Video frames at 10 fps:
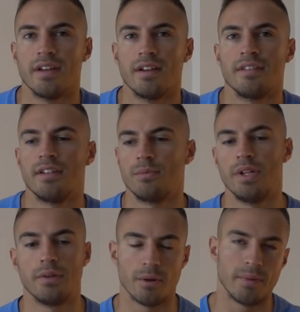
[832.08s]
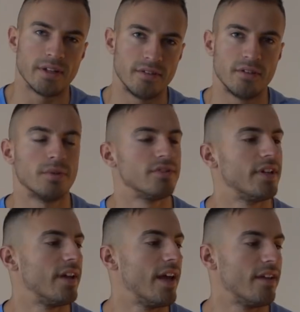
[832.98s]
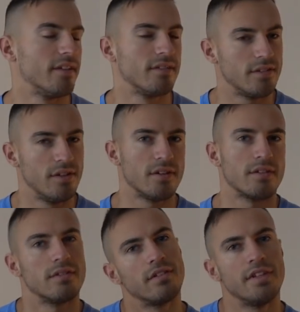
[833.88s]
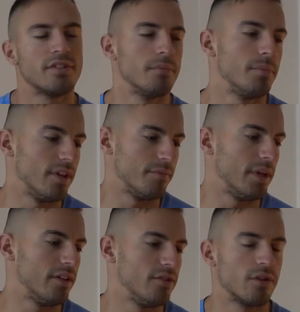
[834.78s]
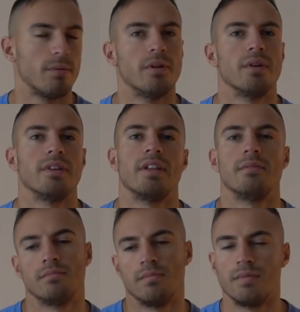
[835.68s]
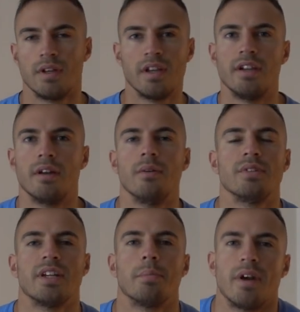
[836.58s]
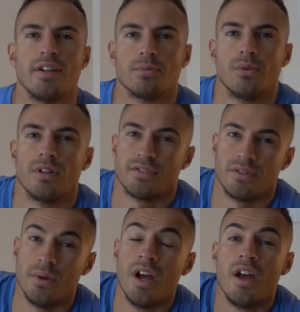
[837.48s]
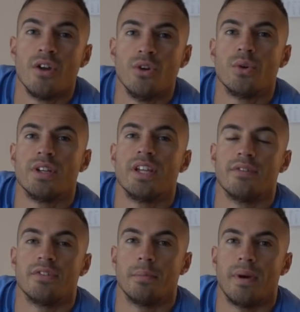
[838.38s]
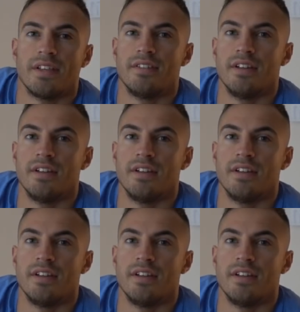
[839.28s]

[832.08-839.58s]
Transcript: it, and then we'd go back to the other one and say, hey, look, this company have beaten your quote, and then, you know, it was like a price war to who could give us the best